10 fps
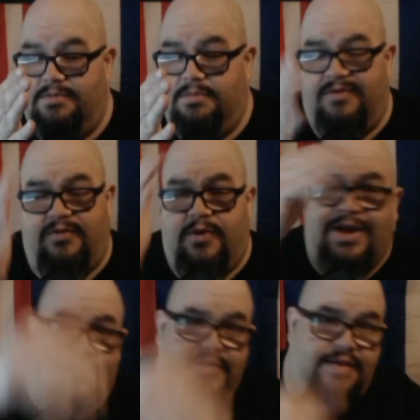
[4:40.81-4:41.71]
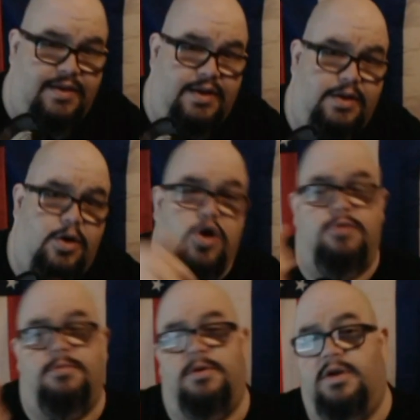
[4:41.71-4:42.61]
before I get to the
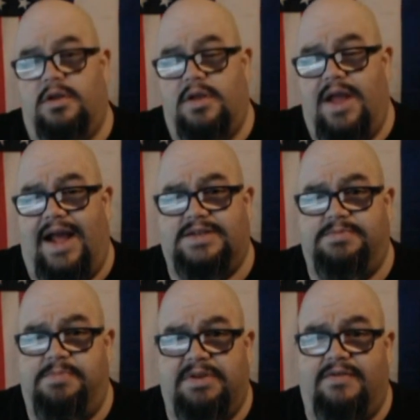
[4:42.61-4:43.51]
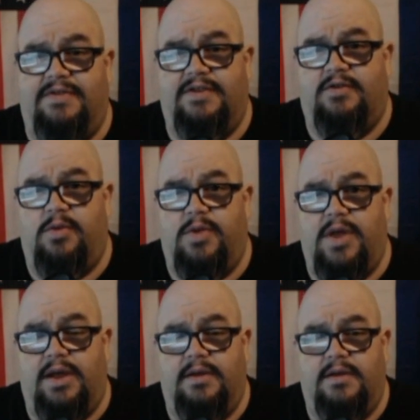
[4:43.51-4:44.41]
karma aspect of this whole
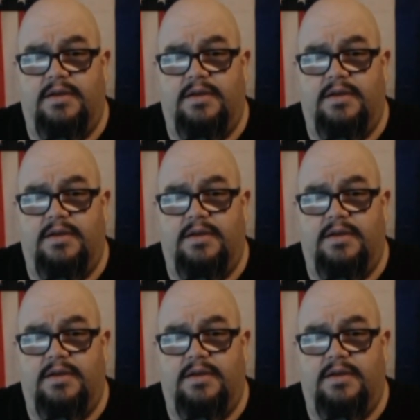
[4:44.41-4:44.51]
thing,